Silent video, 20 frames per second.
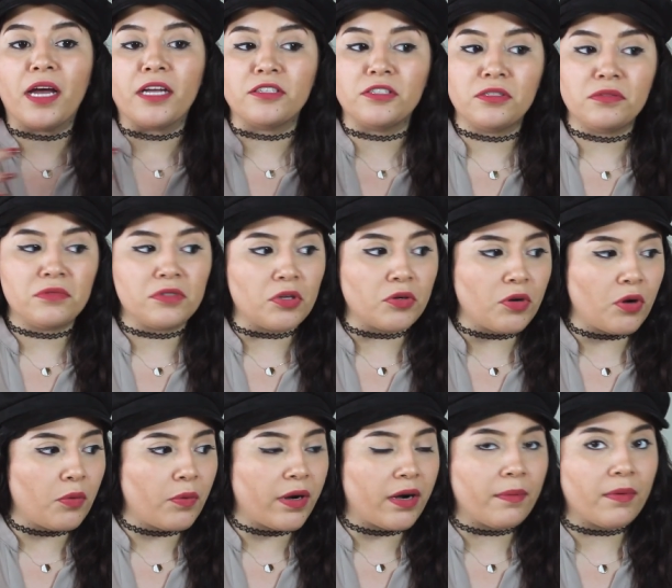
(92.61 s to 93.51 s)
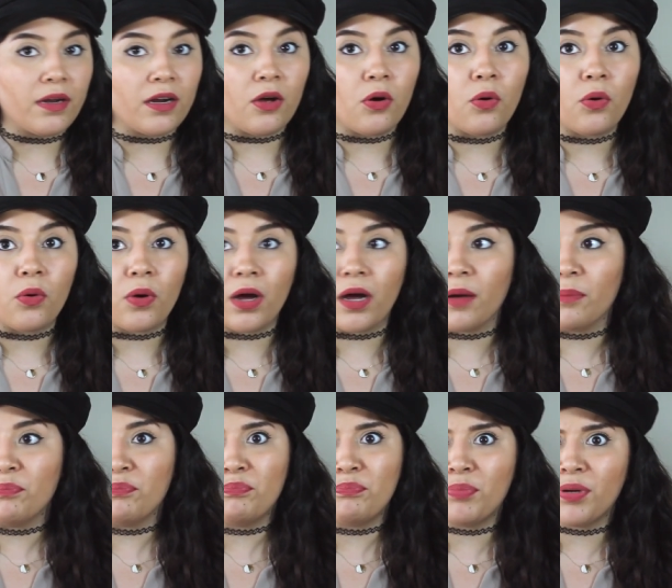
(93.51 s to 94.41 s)
I don't know where I'm going to
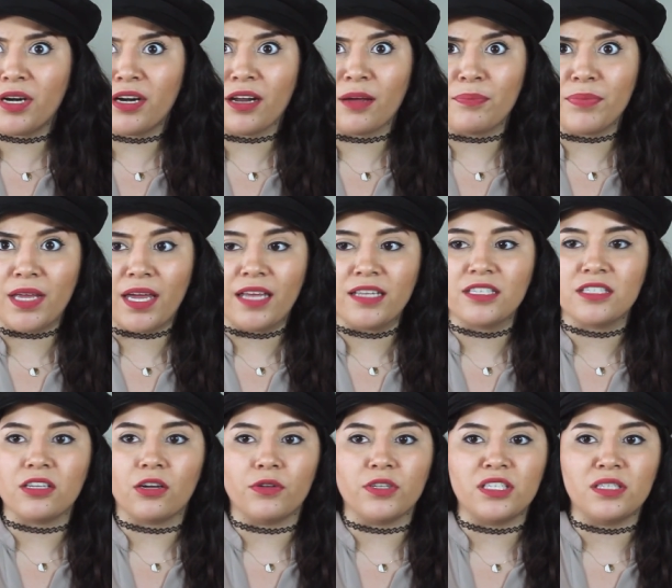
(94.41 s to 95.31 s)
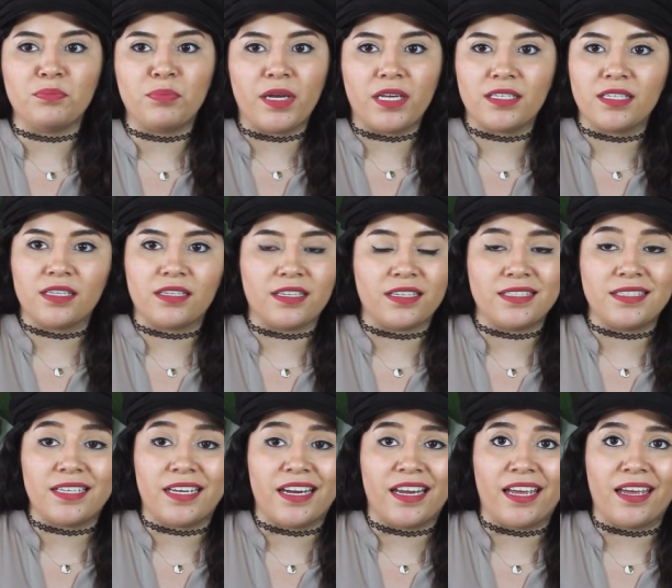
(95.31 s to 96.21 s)
uh, put it up yet, so it's basically
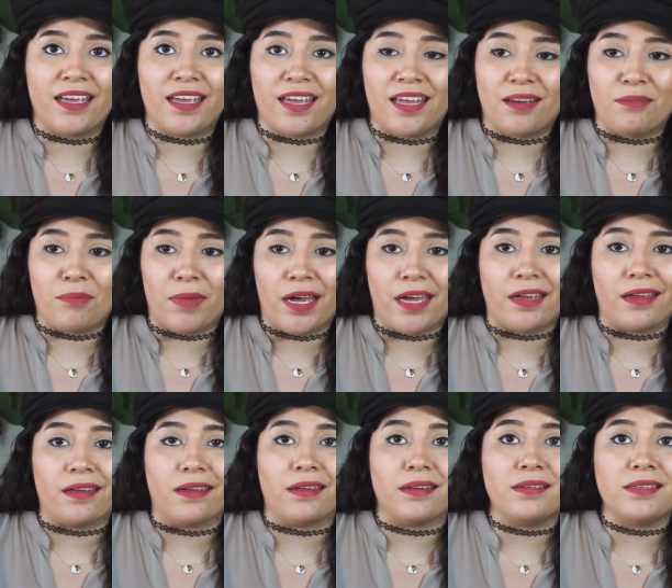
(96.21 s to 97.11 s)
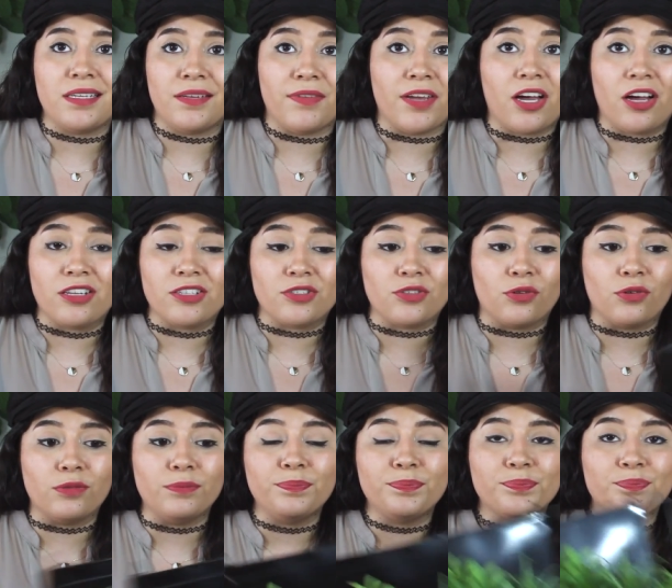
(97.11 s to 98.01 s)
sitting in my TV
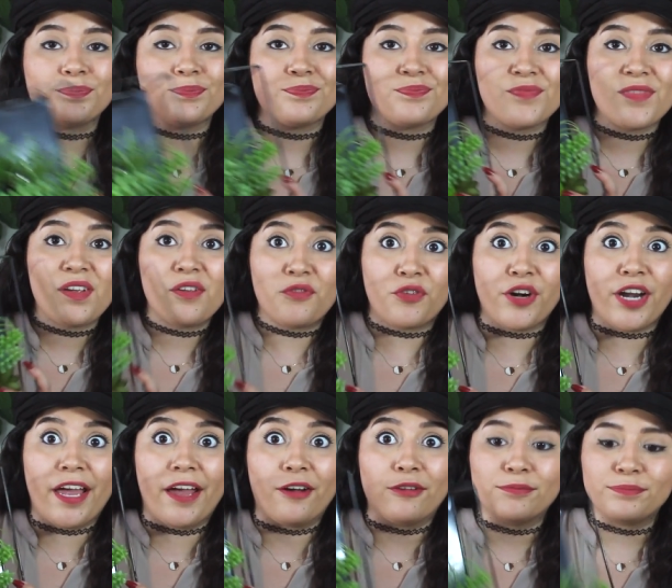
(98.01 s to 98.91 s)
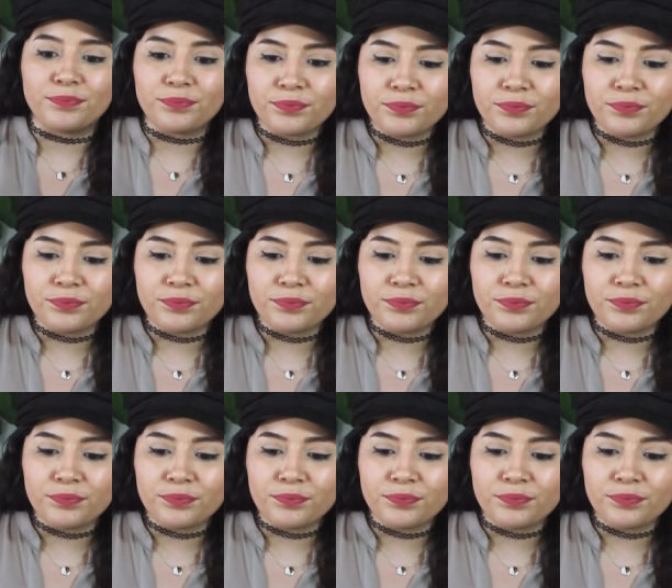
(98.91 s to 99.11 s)
console for now.